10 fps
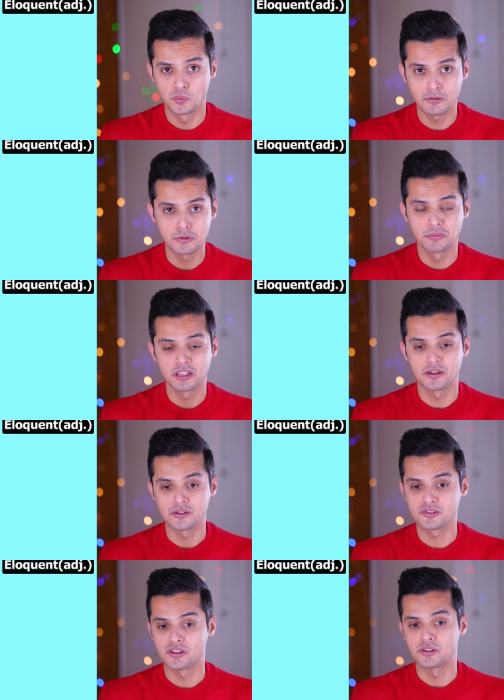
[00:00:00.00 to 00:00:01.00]
what we mean
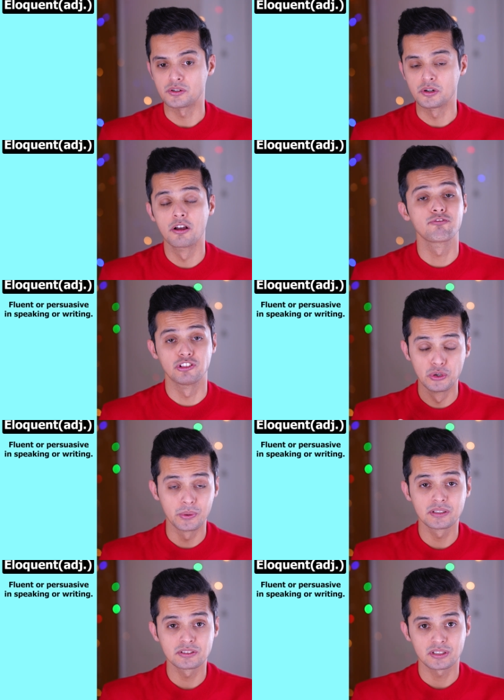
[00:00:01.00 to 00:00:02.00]
is they're
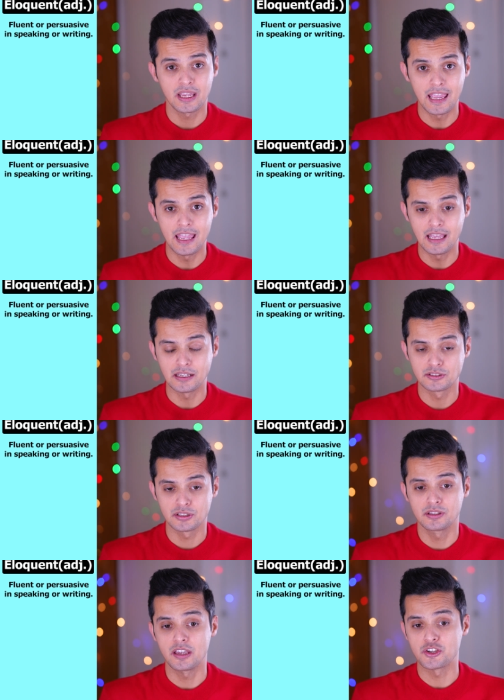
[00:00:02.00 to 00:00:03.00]
fluent
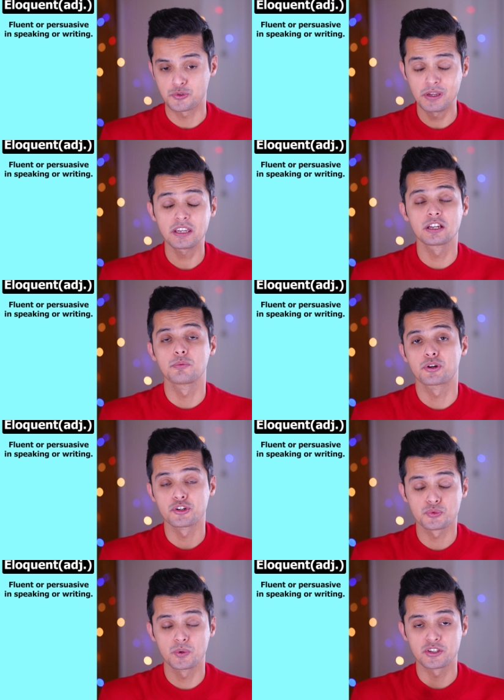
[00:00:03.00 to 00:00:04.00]
and they speak in a
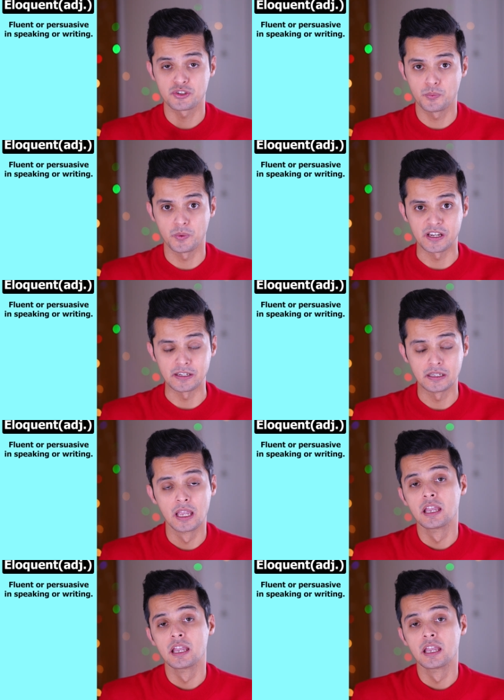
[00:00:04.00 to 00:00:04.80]
persuasive way.